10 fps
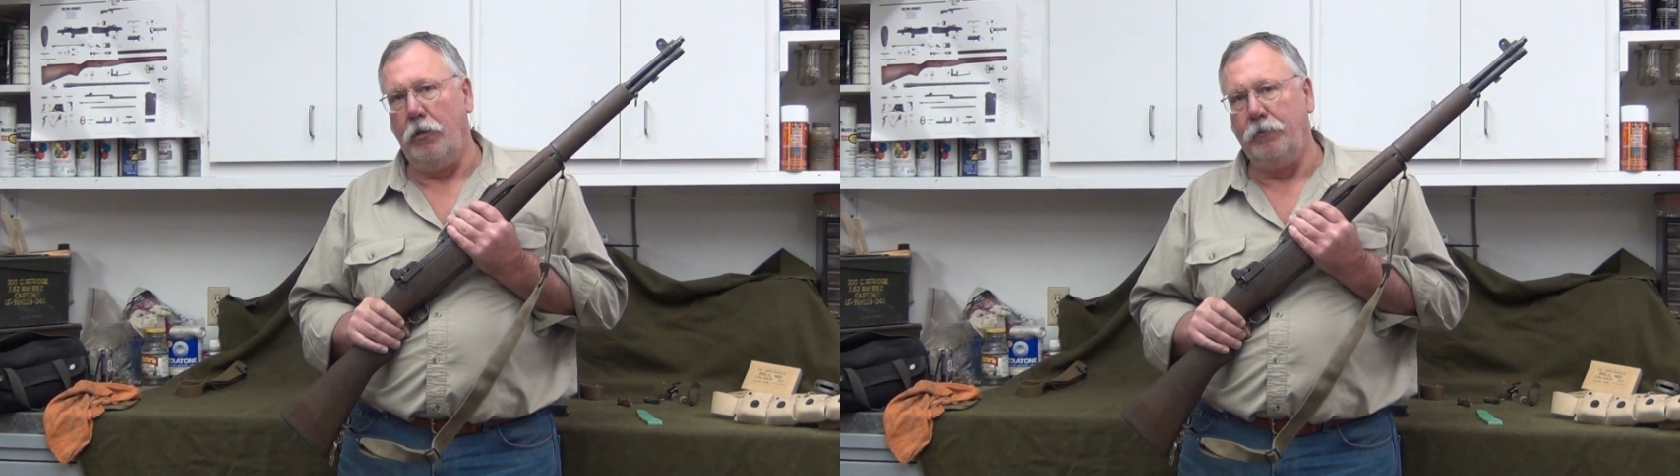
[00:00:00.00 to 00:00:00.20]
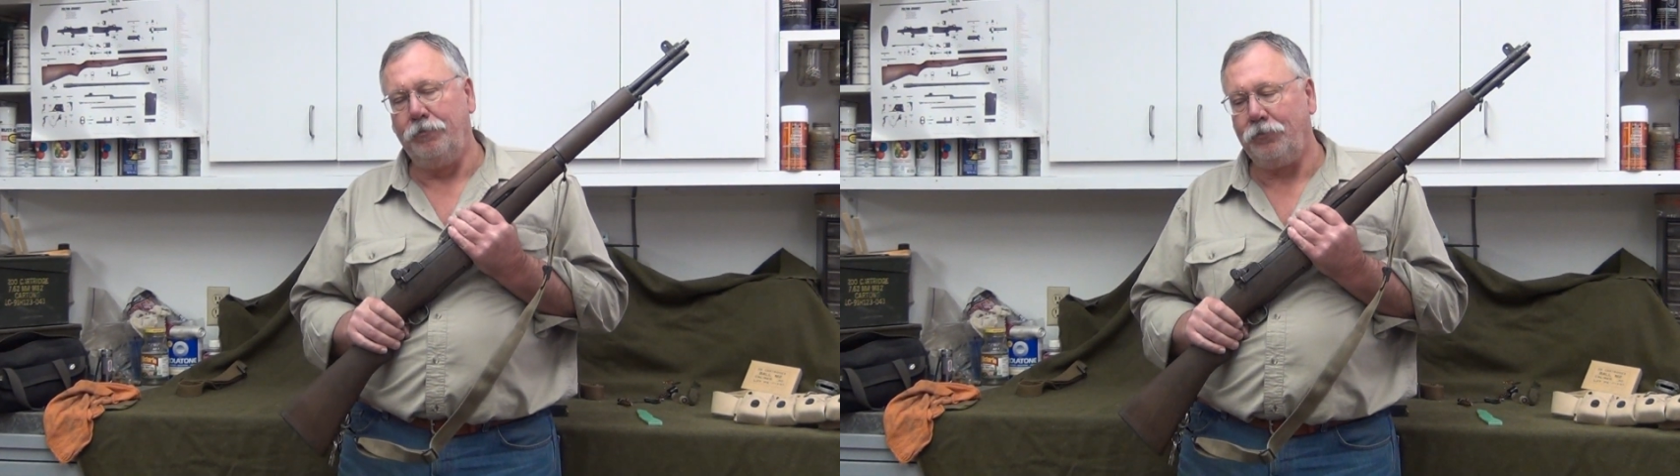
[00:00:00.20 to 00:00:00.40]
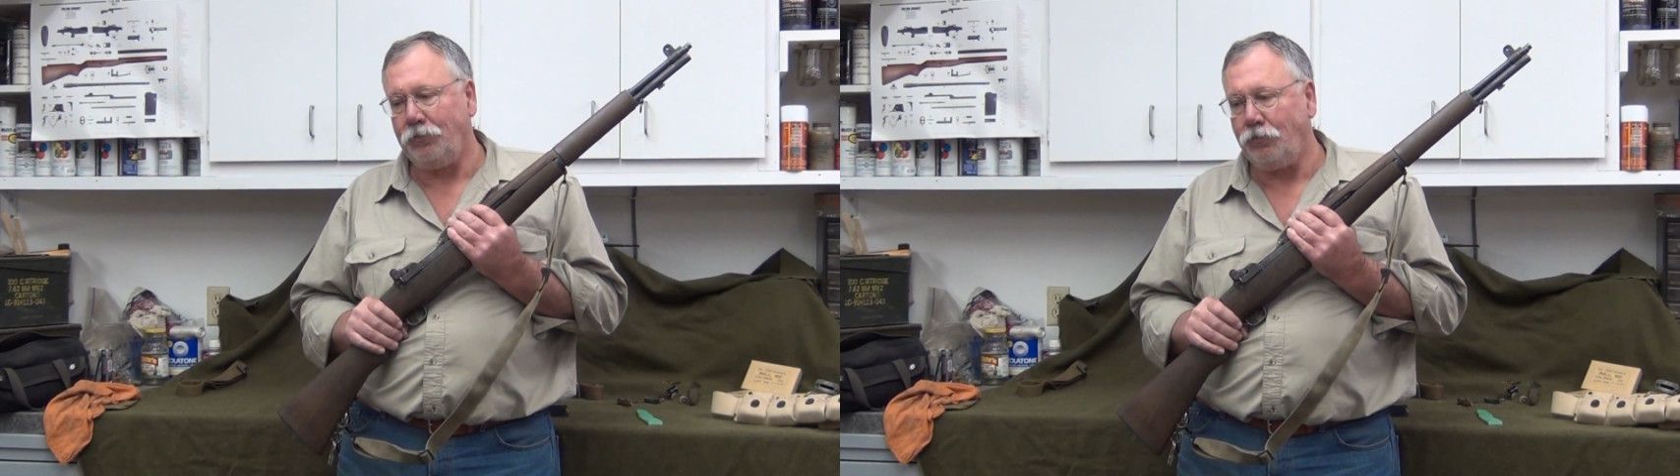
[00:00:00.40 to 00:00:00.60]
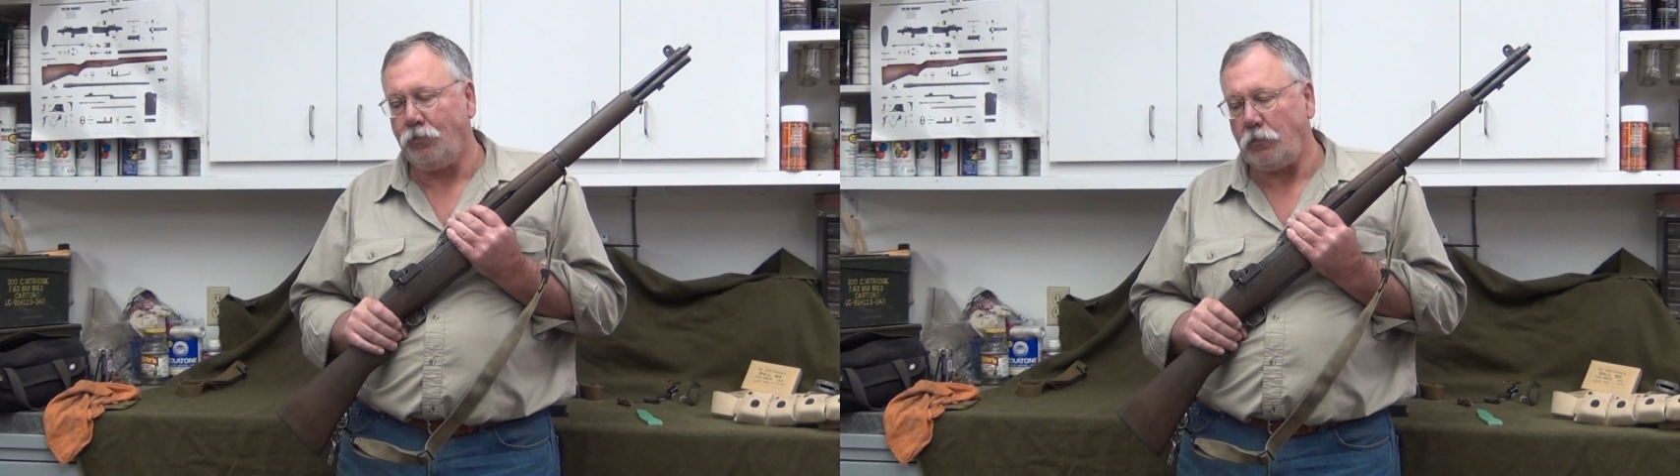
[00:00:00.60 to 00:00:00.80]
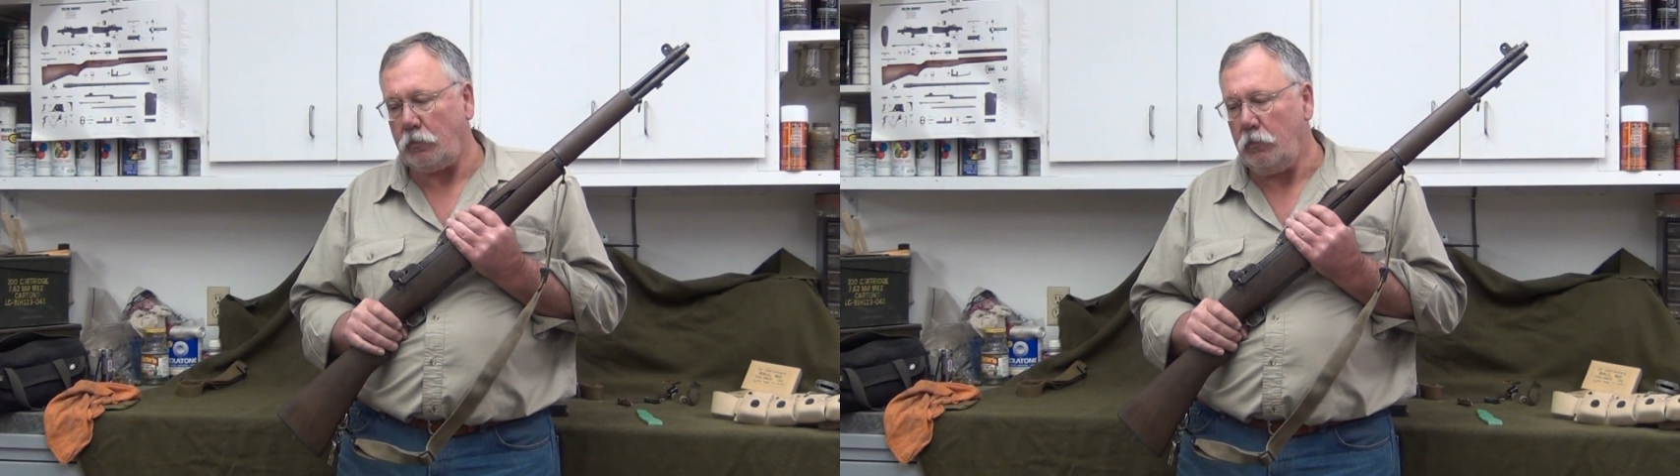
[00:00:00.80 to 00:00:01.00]

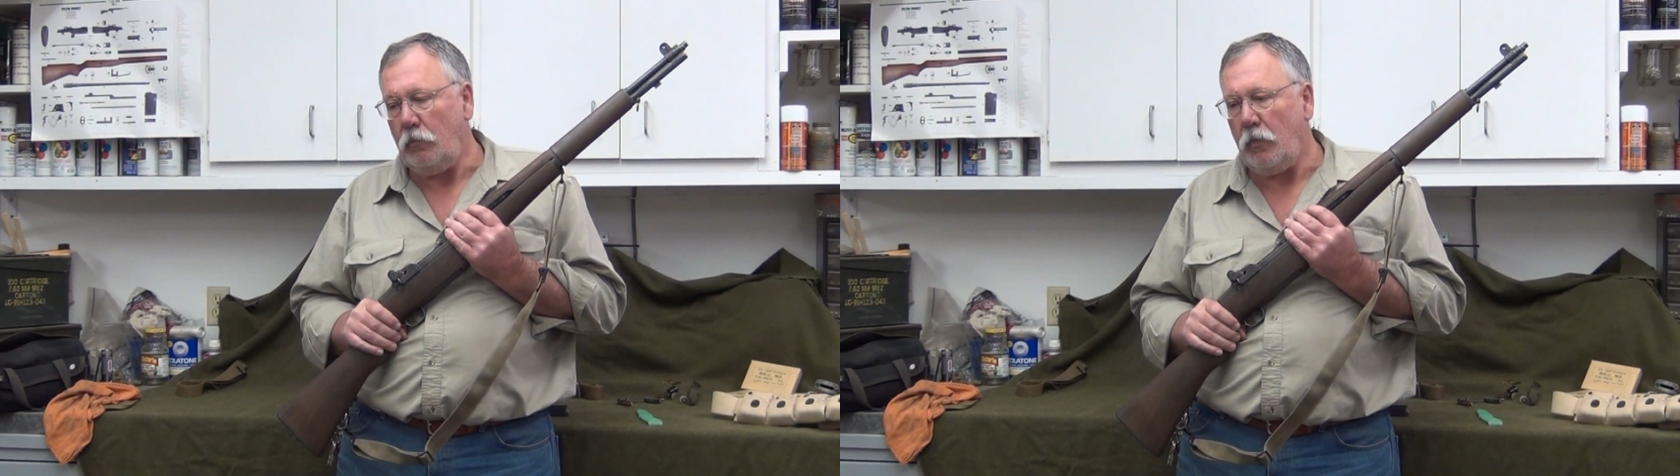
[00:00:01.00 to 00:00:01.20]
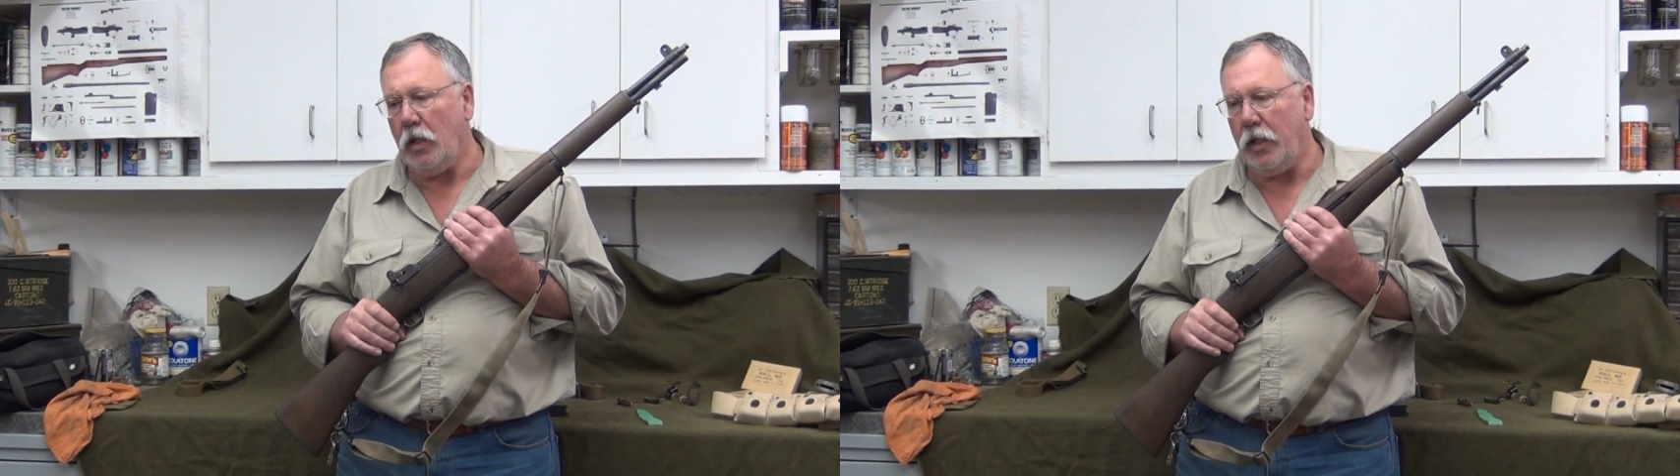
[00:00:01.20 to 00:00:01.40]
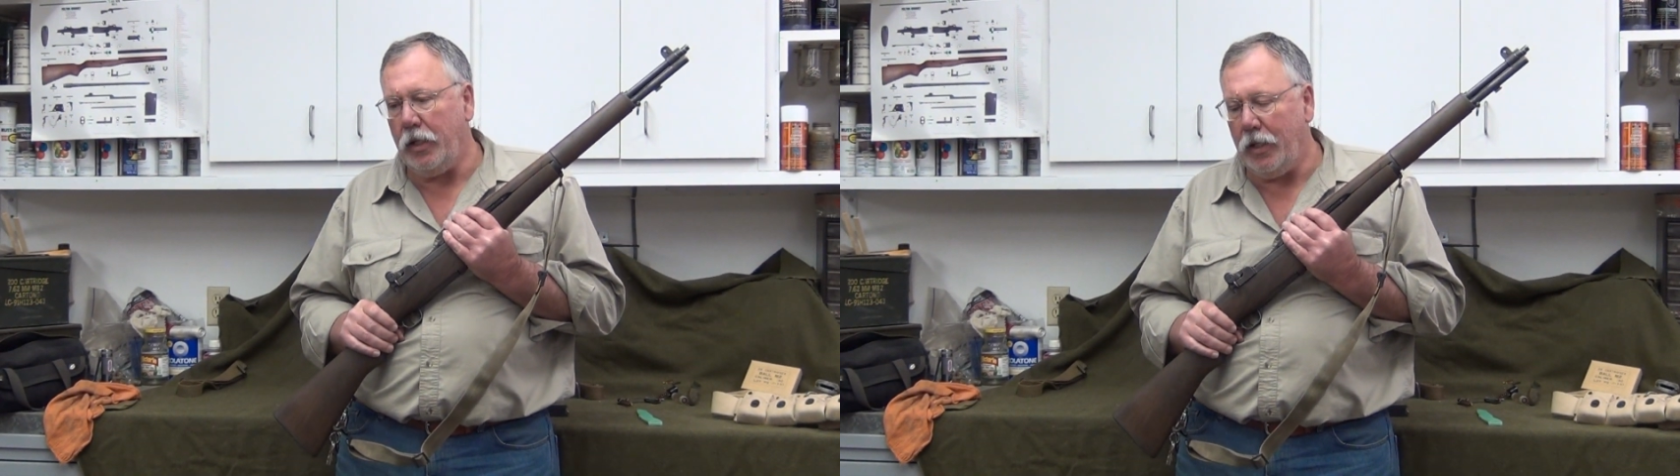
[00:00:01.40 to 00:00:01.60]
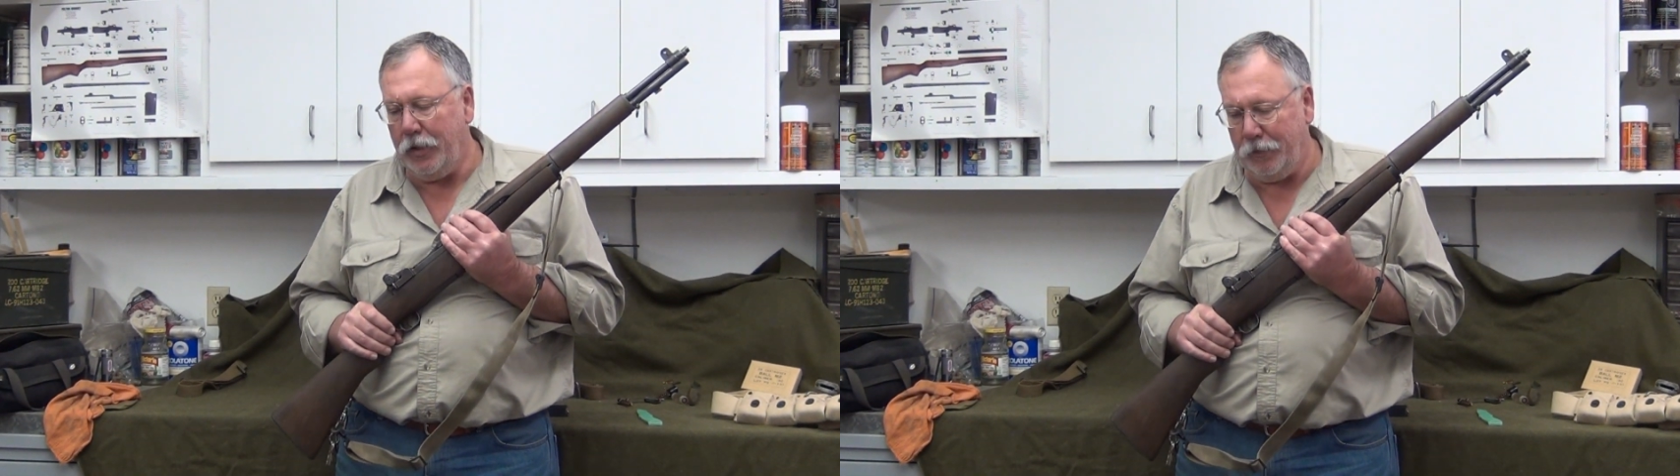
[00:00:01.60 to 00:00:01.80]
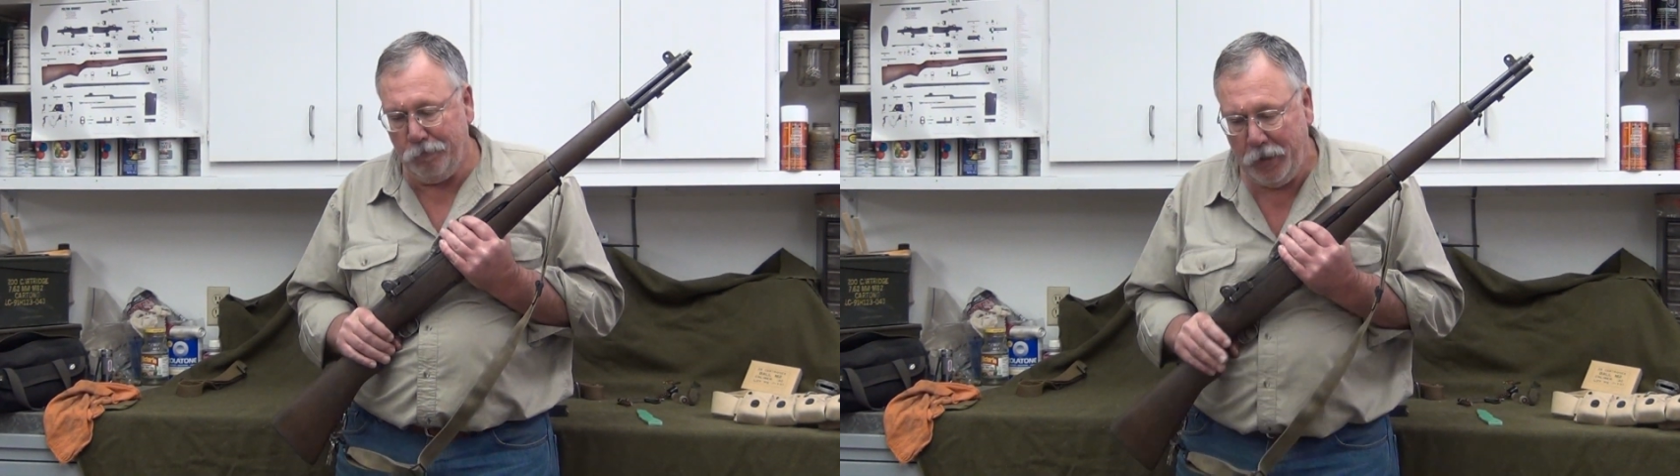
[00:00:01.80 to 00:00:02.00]
know.